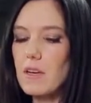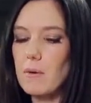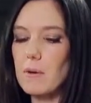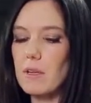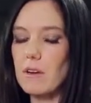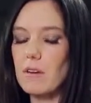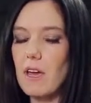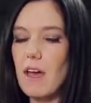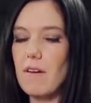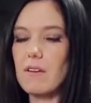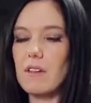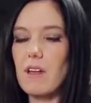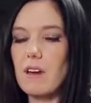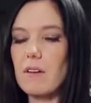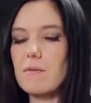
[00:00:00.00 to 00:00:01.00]
We don't have a
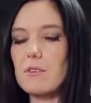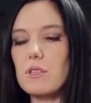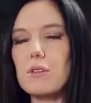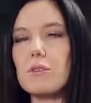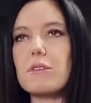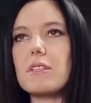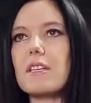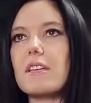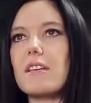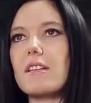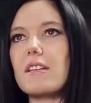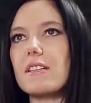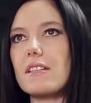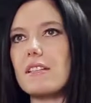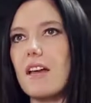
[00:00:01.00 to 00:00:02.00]
lot of
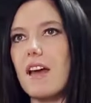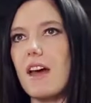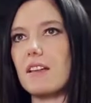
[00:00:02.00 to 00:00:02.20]
juices